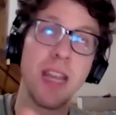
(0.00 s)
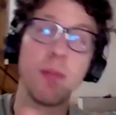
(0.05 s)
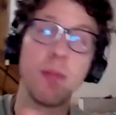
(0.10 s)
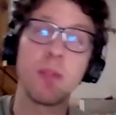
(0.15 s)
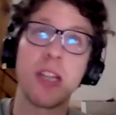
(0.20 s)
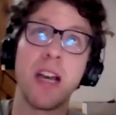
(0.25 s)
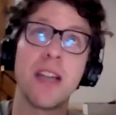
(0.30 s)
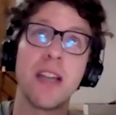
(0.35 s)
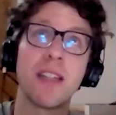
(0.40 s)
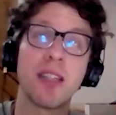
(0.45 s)

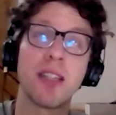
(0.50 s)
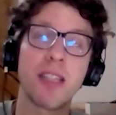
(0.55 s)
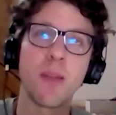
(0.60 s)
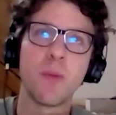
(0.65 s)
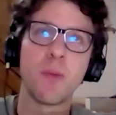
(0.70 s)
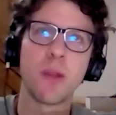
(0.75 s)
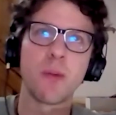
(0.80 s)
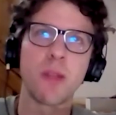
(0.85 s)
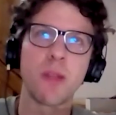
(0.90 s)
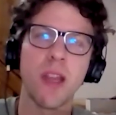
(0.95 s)
signs and
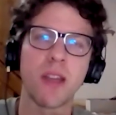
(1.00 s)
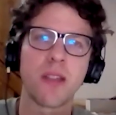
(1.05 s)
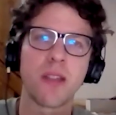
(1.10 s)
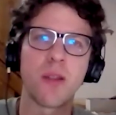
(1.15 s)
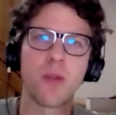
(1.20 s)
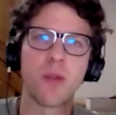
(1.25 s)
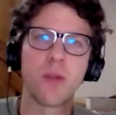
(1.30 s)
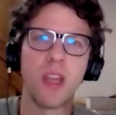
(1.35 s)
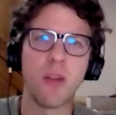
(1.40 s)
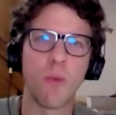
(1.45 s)
symptoms that are
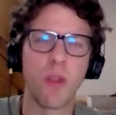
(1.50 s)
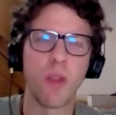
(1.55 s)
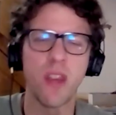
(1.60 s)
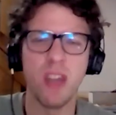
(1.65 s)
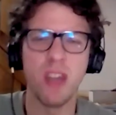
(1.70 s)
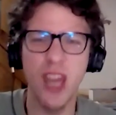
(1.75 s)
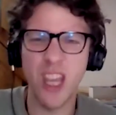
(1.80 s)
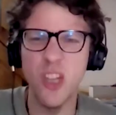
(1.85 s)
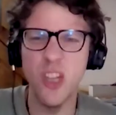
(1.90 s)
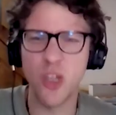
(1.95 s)
associated with
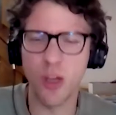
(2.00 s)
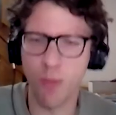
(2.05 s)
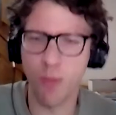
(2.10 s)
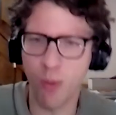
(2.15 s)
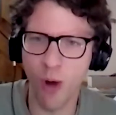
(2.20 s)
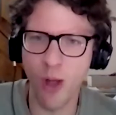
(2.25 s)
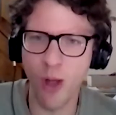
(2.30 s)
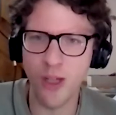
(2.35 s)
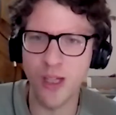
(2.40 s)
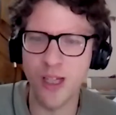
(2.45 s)
an aging
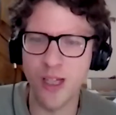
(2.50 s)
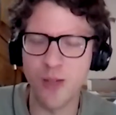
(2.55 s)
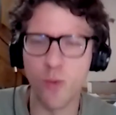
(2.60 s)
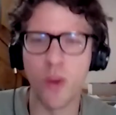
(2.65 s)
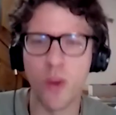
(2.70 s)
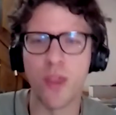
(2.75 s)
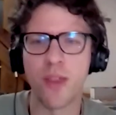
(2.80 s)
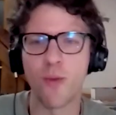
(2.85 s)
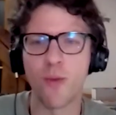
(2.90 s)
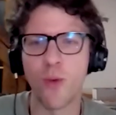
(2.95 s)
process,
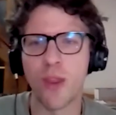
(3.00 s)
with